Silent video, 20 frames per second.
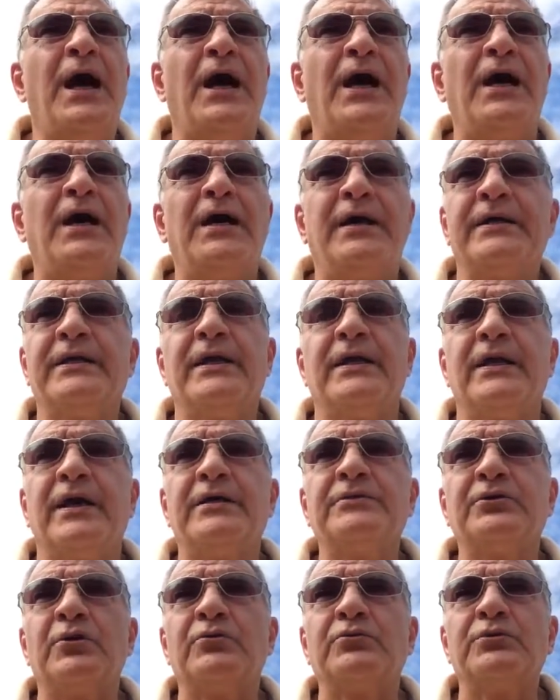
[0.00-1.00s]
Again,
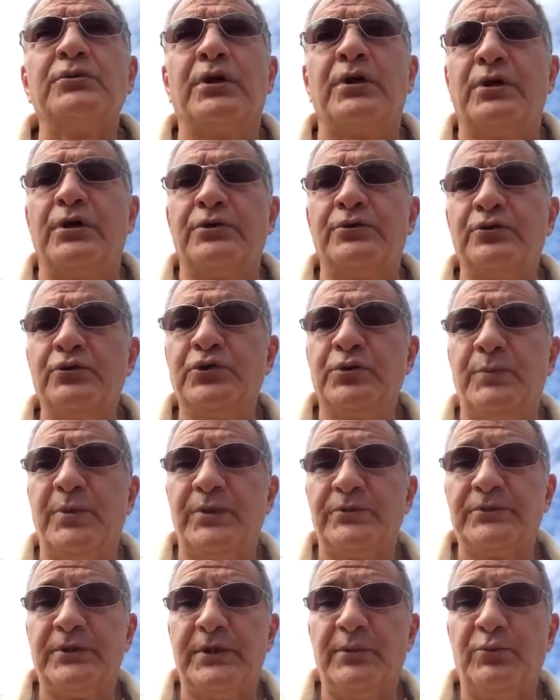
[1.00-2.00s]
I don't use a
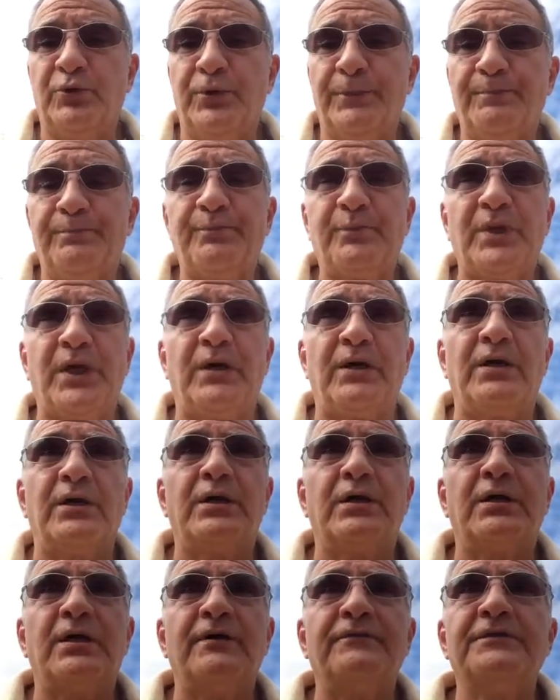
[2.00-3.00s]
belt anymore.
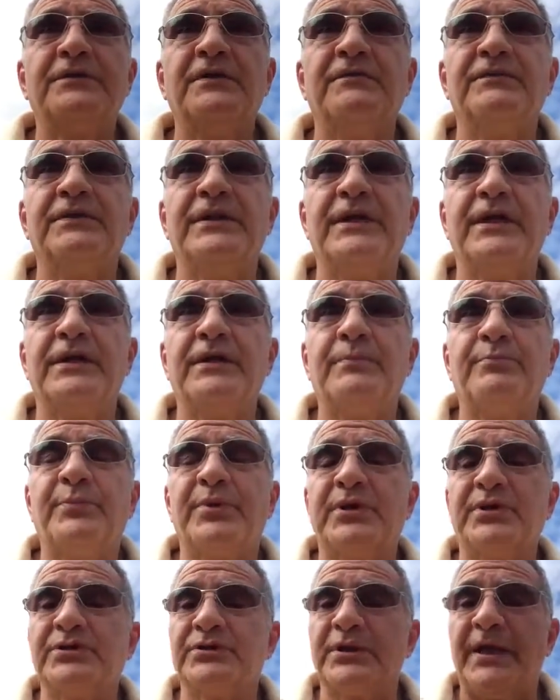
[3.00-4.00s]
I've given that up
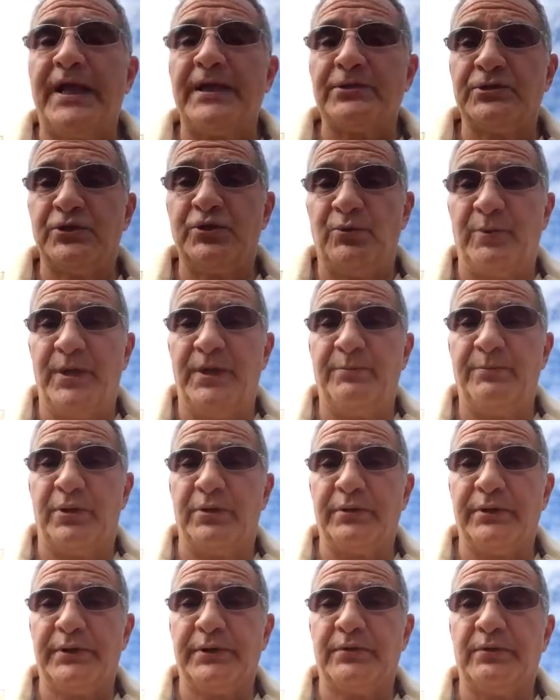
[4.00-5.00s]
because it has too many
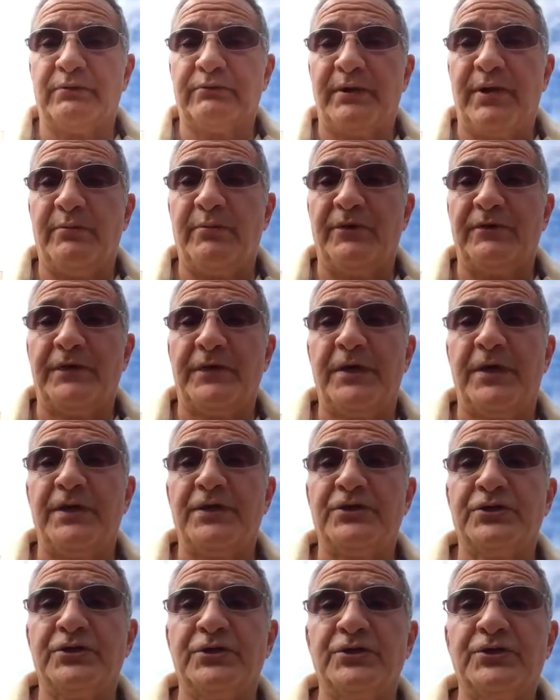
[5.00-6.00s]
political
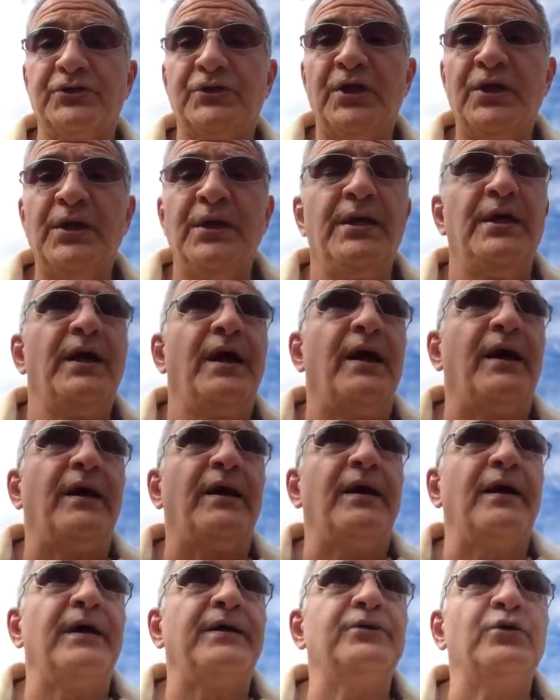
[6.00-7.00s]
ramifications.
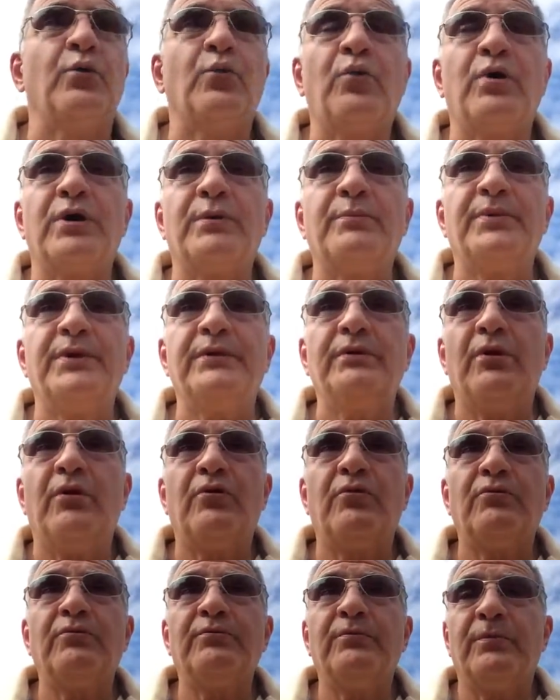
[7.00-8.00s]
I don't want to be
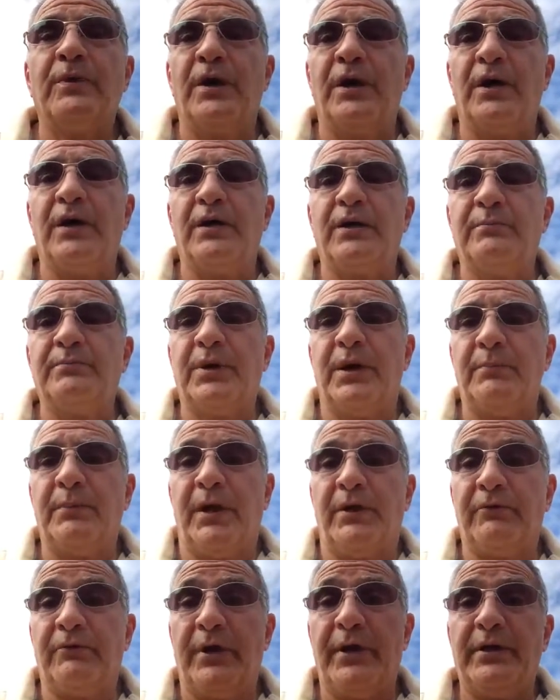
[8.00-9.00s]
known by
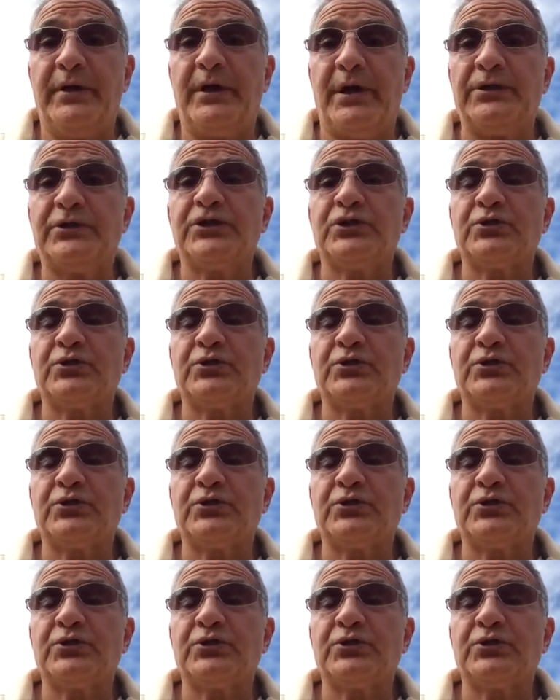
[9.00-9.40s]
my rank. I